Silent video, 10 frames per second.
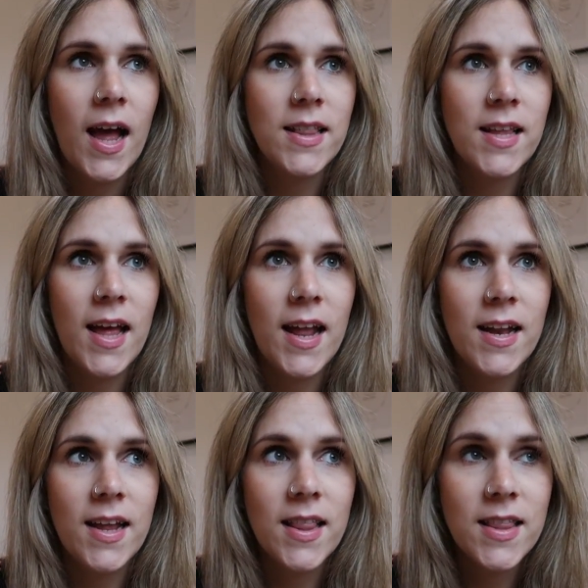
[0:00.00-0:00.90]
And
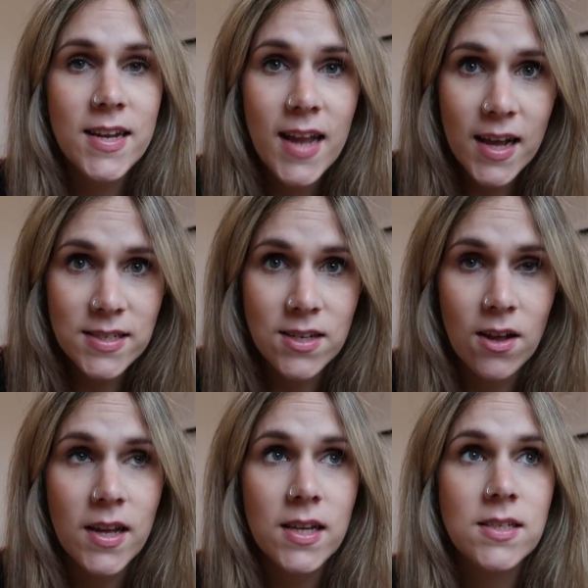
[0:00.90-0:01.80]
then the next
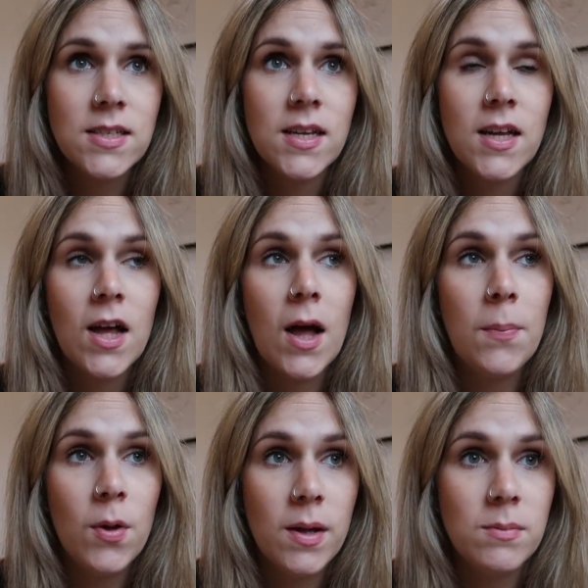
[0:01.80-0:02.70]
night, I
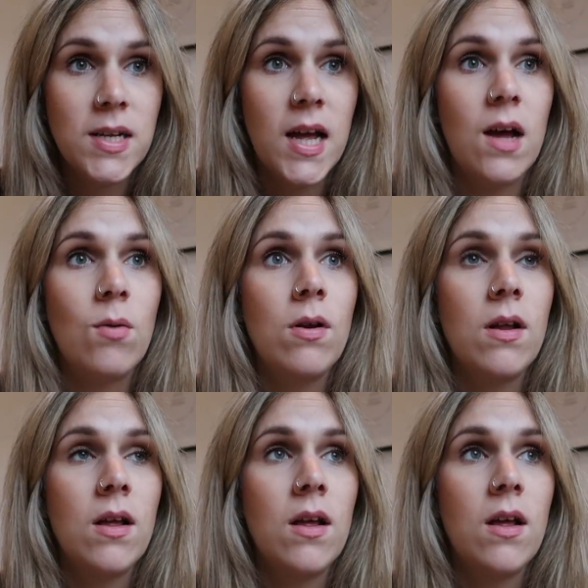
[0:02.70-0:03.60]
put him down.